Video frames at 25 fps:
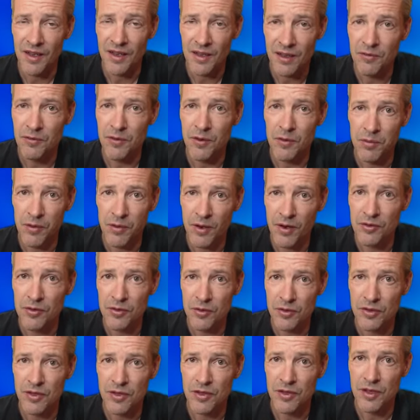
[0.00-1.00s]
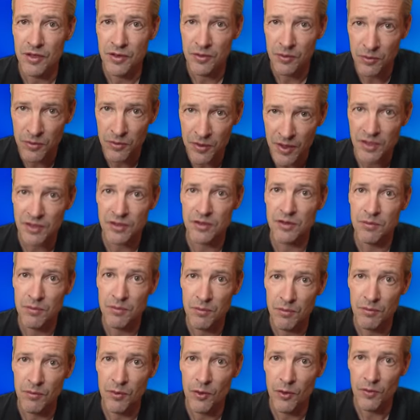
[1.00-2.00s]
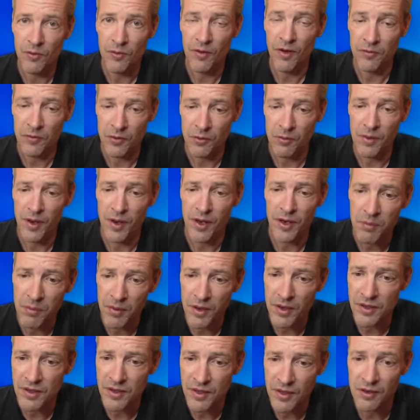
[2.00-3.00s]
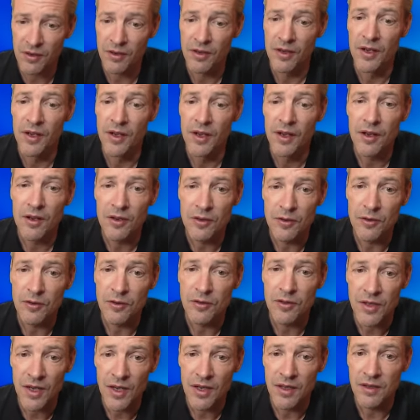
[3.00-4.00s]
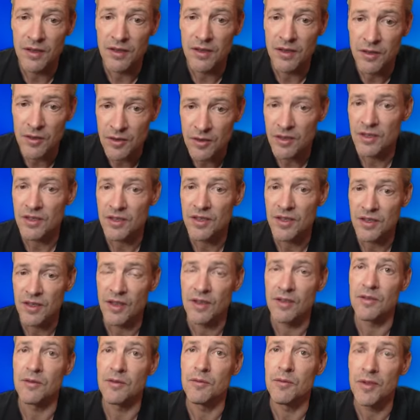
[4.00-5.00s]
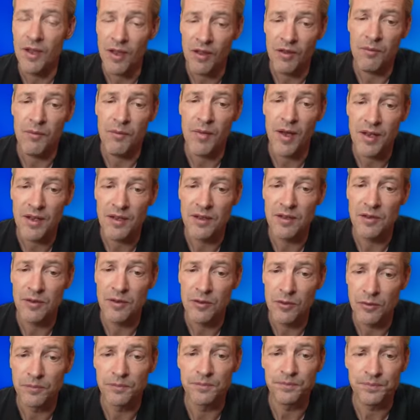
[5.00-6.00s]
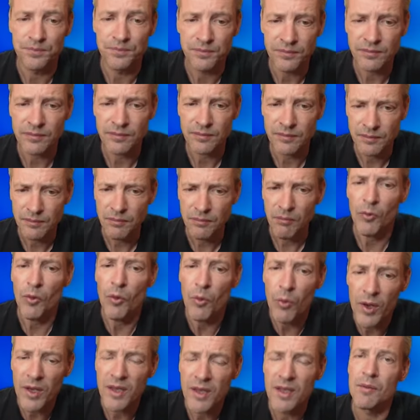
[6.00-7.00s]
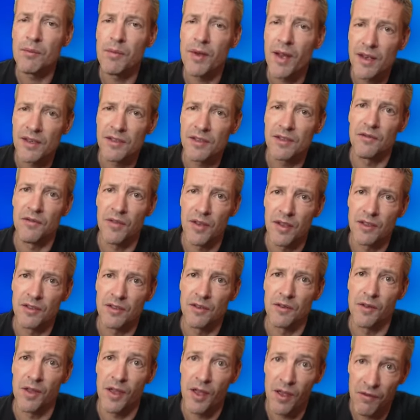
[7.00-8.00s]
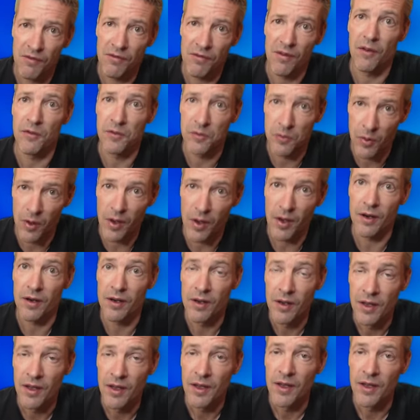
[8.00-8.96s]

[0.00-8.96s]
If we play rook g2 next move after black plays here rook g8, you can see that we have managed to weaken black's defense of the f5 square,